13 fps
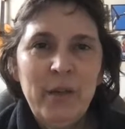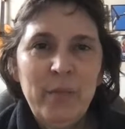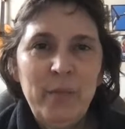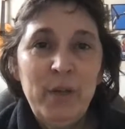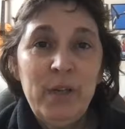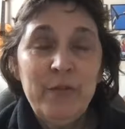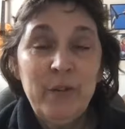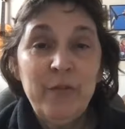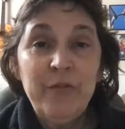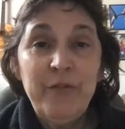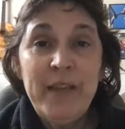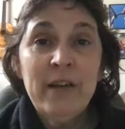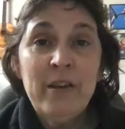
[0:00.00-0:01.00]
Beautiful
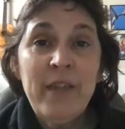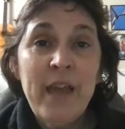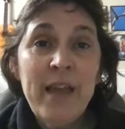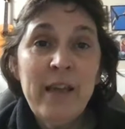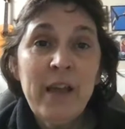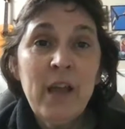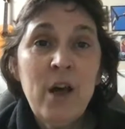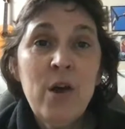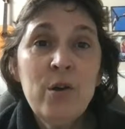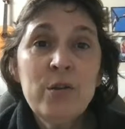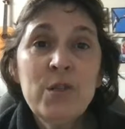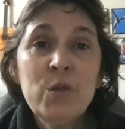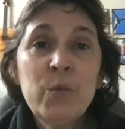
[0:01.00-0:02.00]
feet are they that
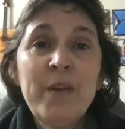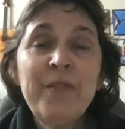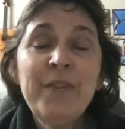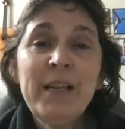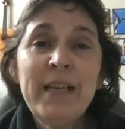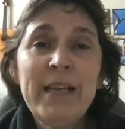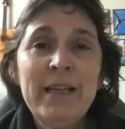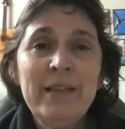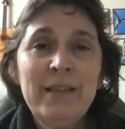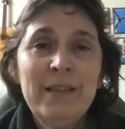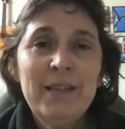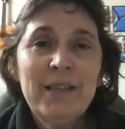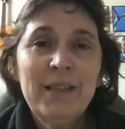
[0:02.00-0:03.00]
go swiftly
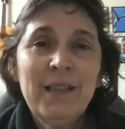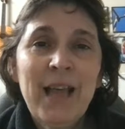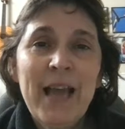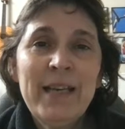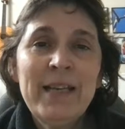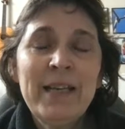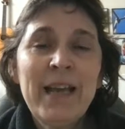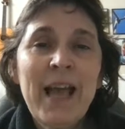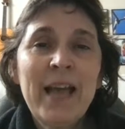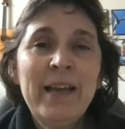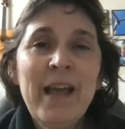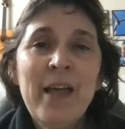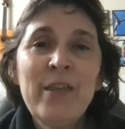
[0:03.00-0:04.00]
to lighten
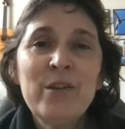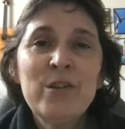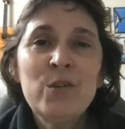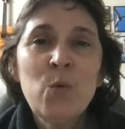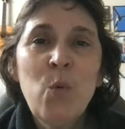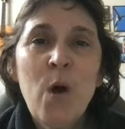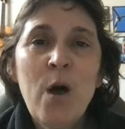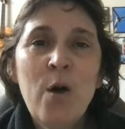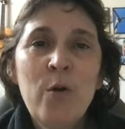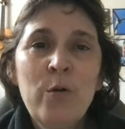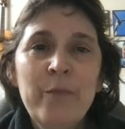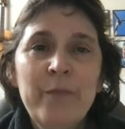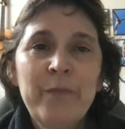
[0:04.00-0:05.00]
another's
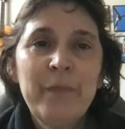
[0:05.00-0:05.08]
woe.